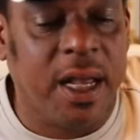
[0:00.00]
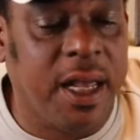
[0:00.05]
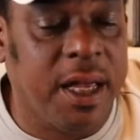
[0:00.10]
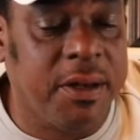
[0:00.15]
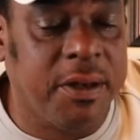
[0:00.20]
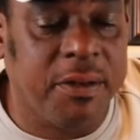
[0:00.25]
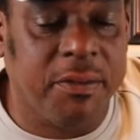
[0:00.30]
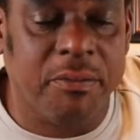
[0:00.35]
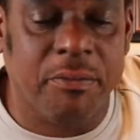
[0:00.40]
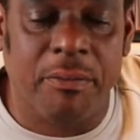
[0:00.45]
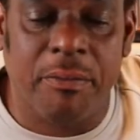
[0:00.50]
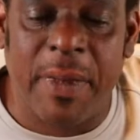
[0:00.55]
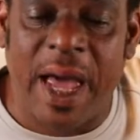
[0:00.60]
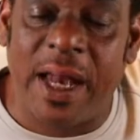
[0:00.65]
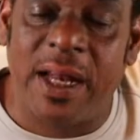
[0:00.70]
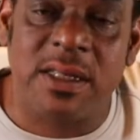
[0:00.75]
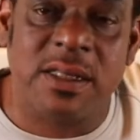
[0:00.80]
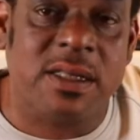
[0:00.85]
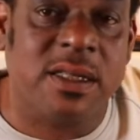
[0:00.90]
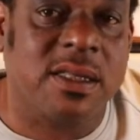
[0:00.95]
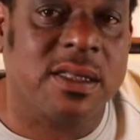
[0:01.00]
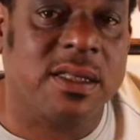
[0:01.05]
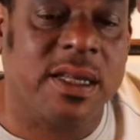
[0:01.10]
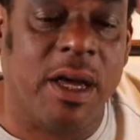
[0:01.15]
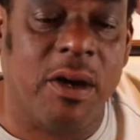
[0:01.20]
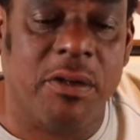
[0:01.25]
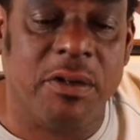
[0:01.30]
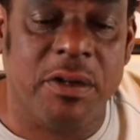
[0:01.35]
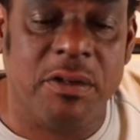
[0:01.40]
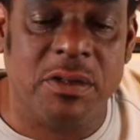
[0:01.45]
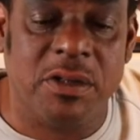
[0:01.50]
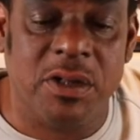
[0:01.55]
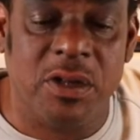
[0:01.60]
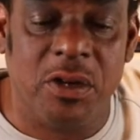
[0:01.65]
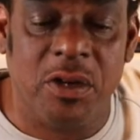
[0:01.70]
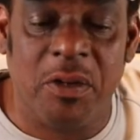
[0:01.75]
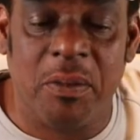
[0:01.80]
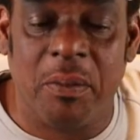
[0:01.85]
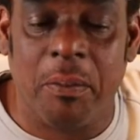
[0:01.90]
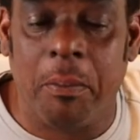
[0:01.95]
it managed to stay on
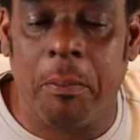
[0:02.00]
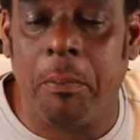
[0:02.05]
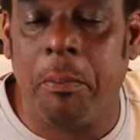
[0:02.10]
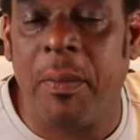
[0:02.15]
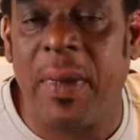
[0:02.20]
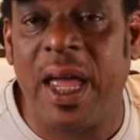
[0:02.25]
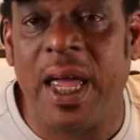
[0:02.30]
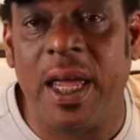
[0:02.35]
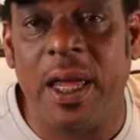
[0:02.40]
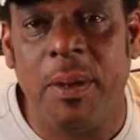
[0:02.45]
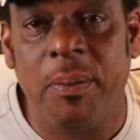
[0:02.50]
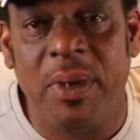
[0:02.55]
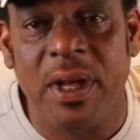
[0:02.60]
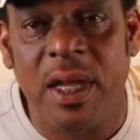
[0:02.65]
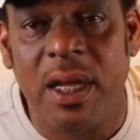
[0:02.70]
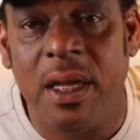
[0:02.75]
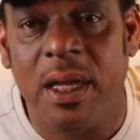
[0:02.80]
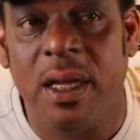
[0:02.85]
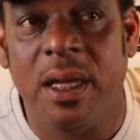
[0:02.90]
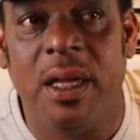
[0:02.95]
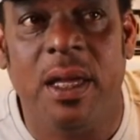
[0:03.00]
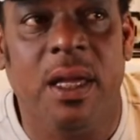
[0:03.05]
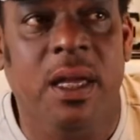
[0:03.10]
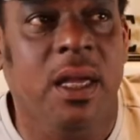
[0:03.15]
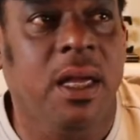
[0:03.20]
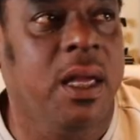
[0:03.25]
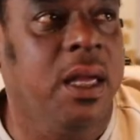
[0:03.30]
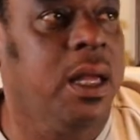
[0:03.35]
YouTube maybe